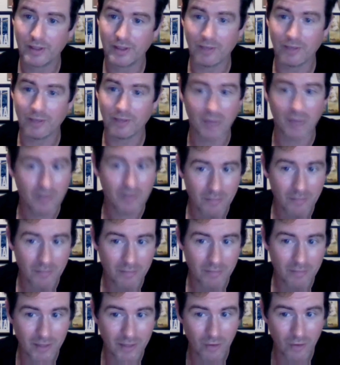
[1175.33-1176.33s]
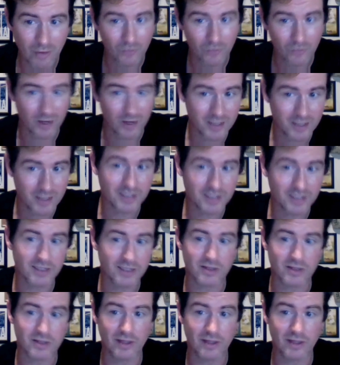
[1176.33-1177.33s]
it might, and hopefully Ozzy
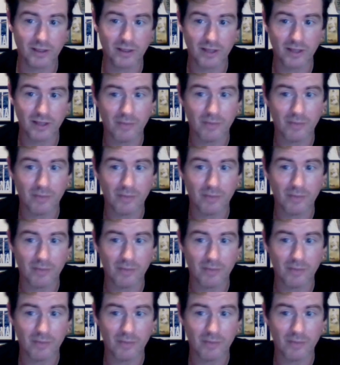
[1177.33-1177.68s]
can start hitting.